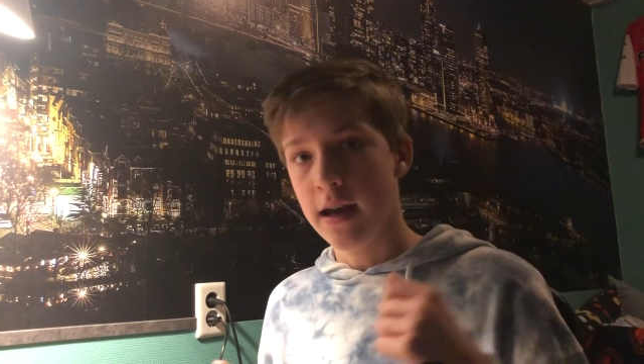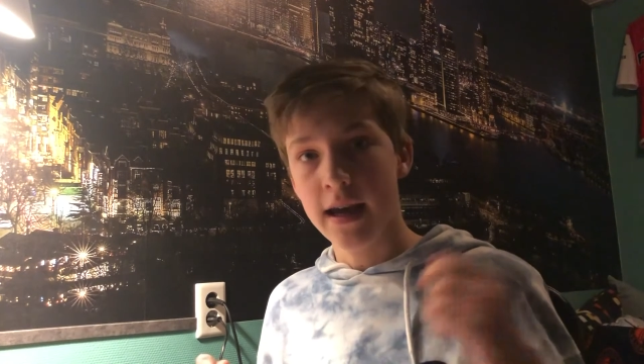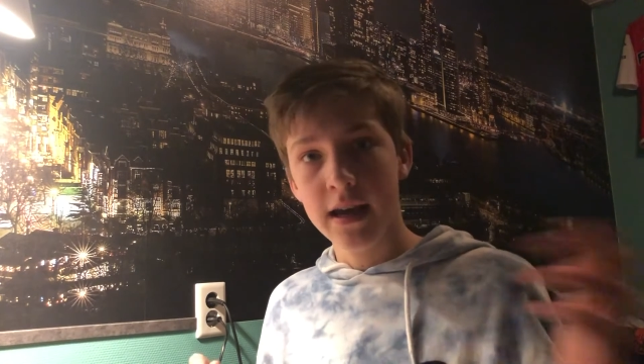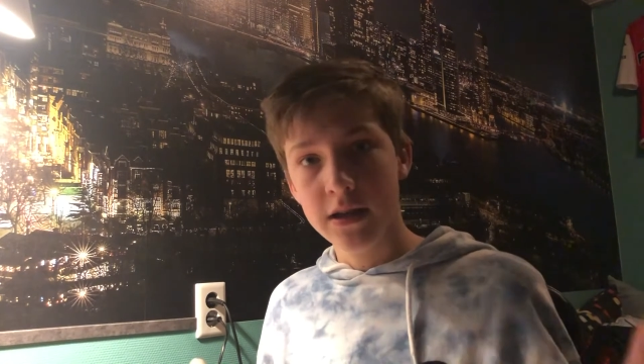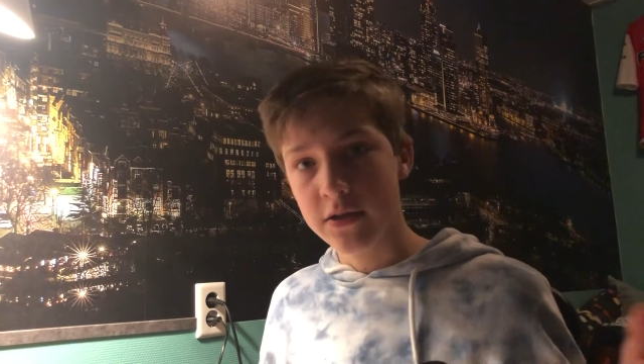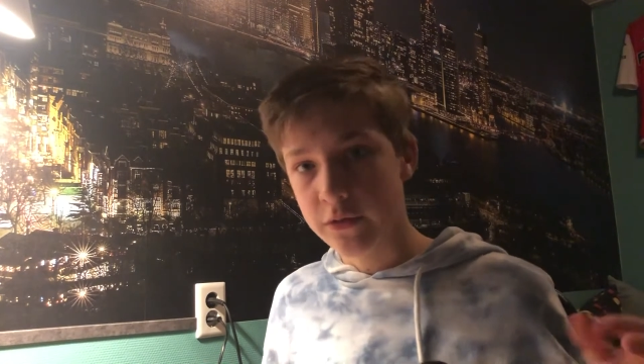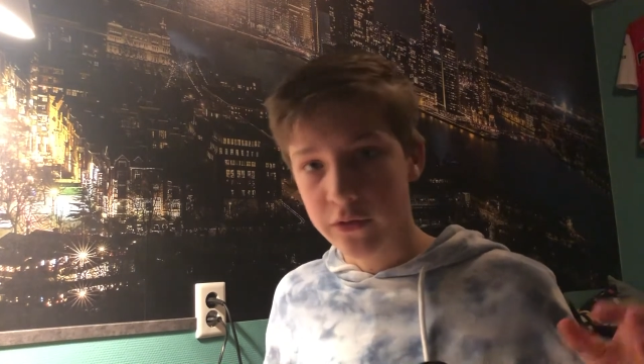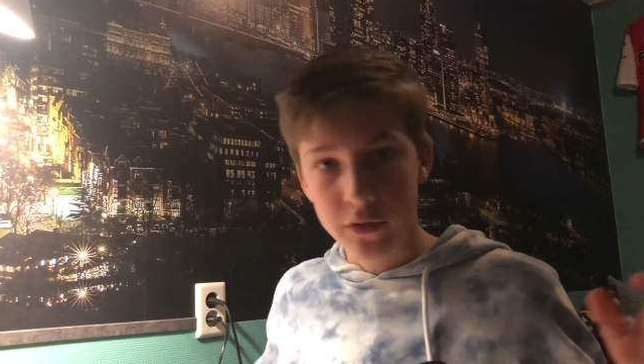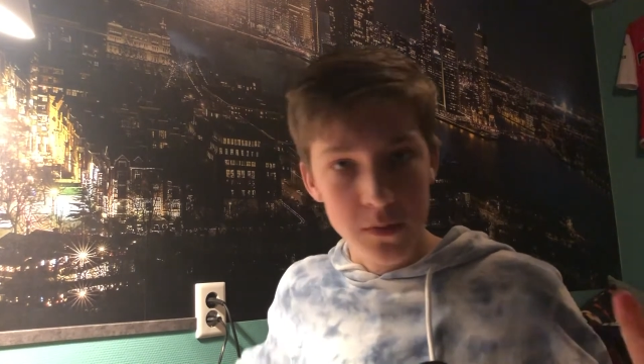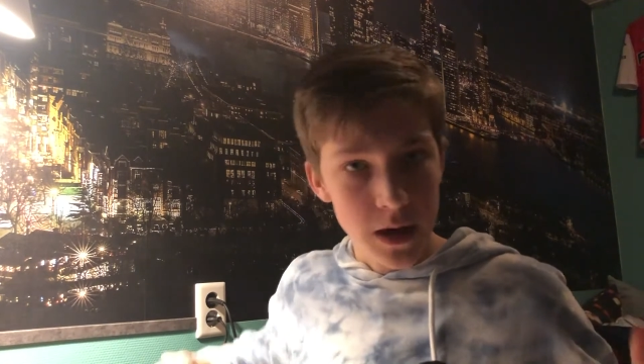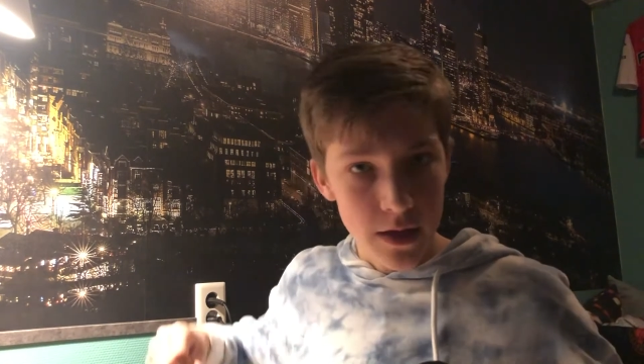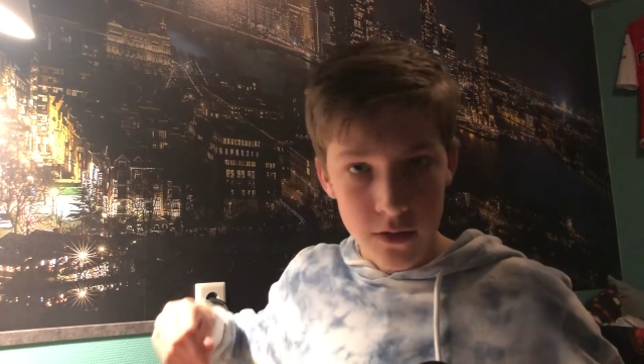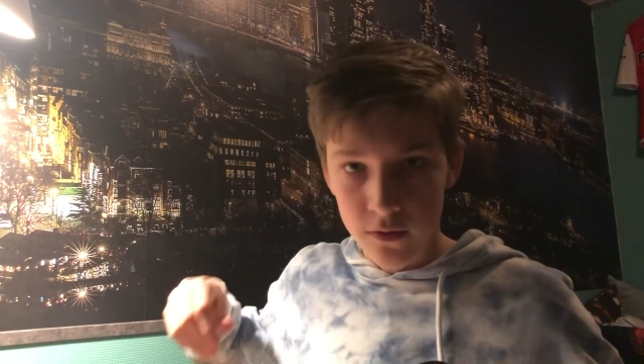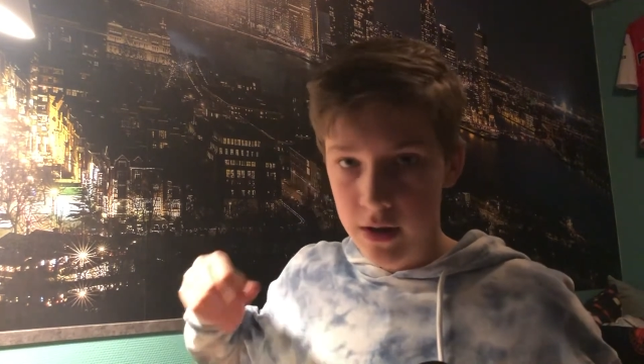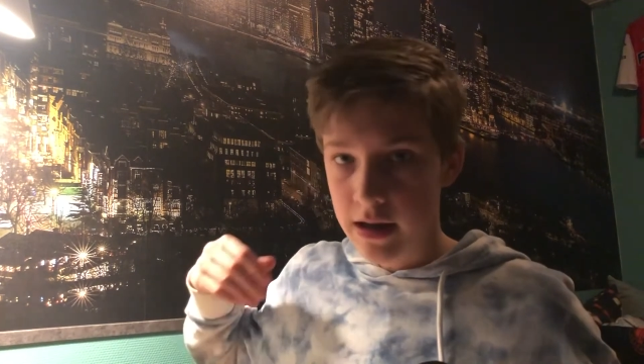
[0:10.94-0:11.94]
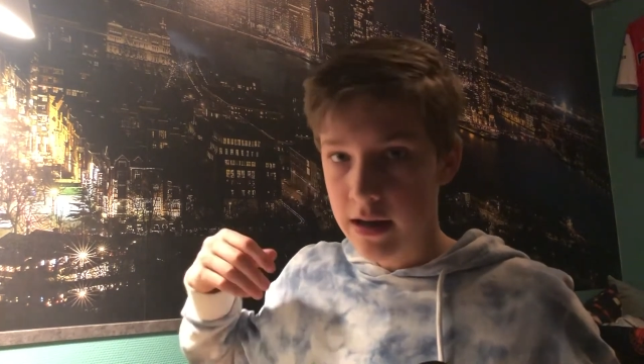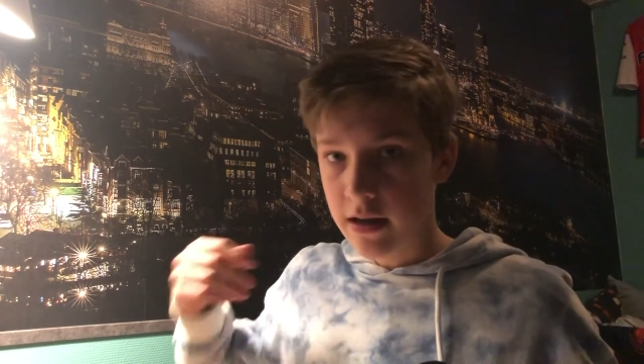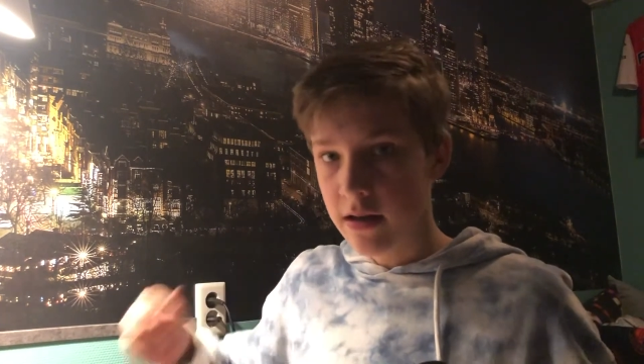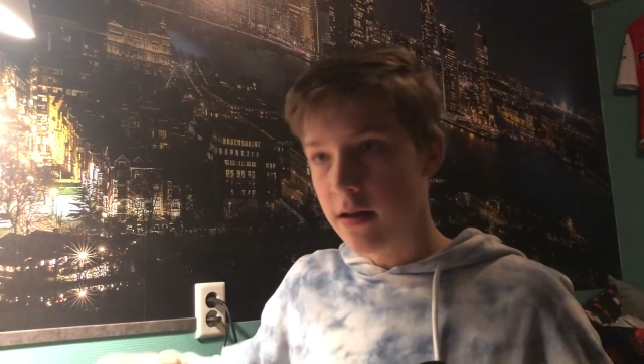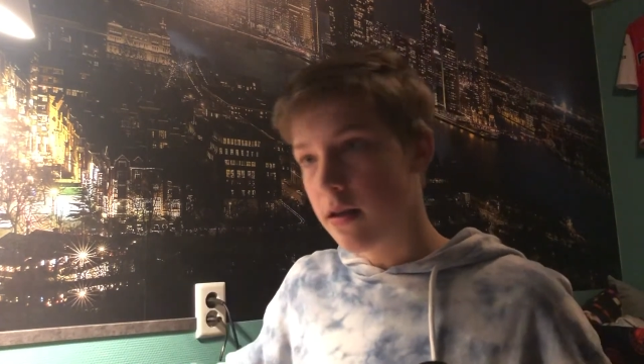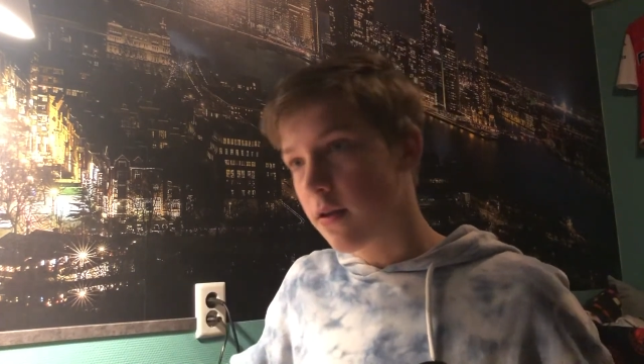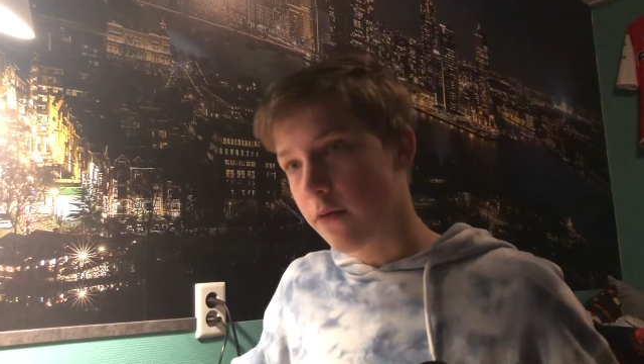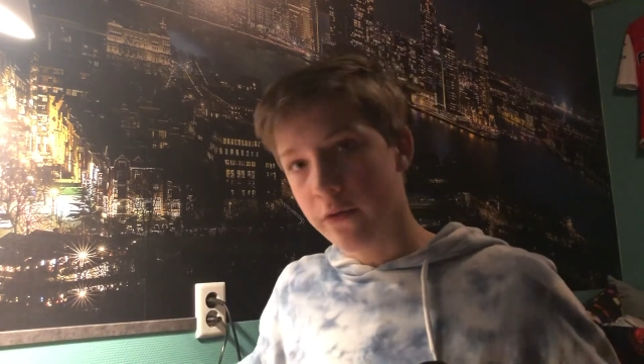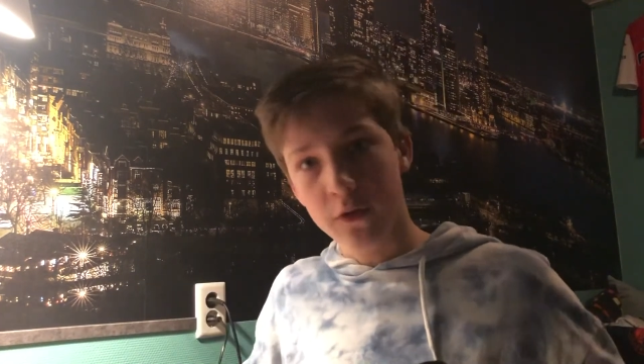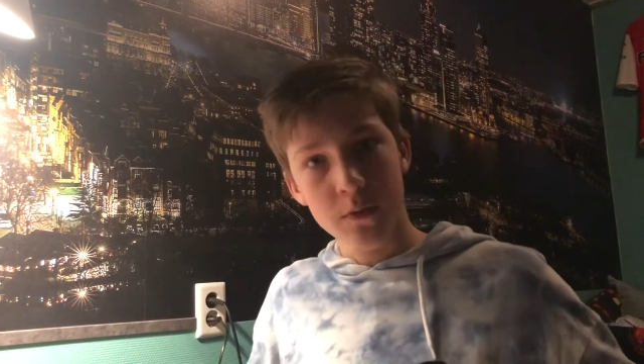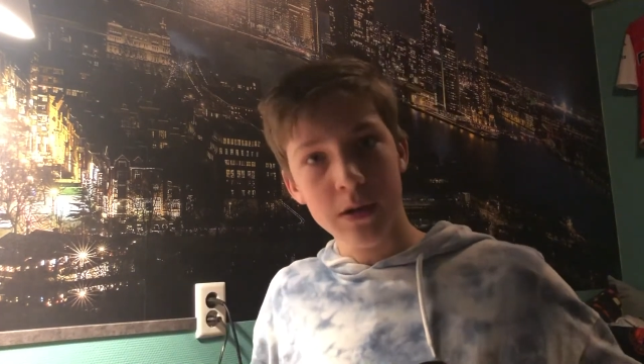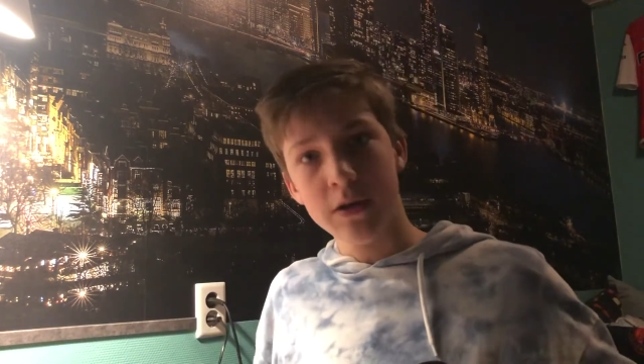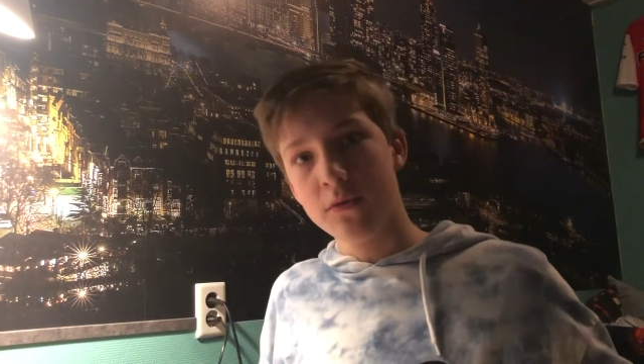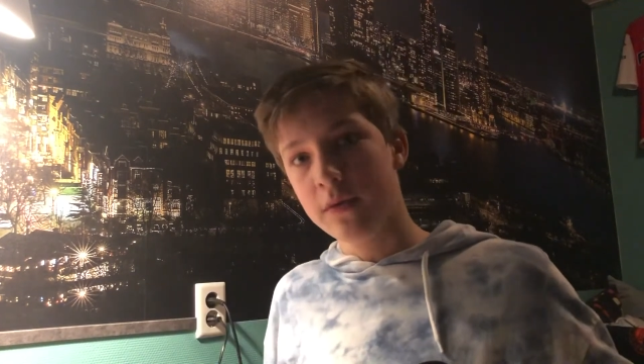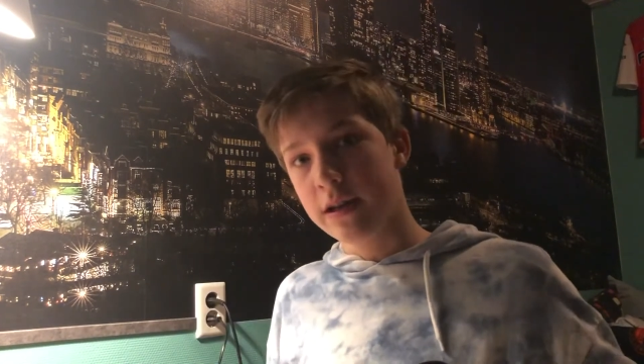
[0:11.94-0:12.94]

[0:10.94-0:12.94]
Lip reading: Asian Formula 3, Formula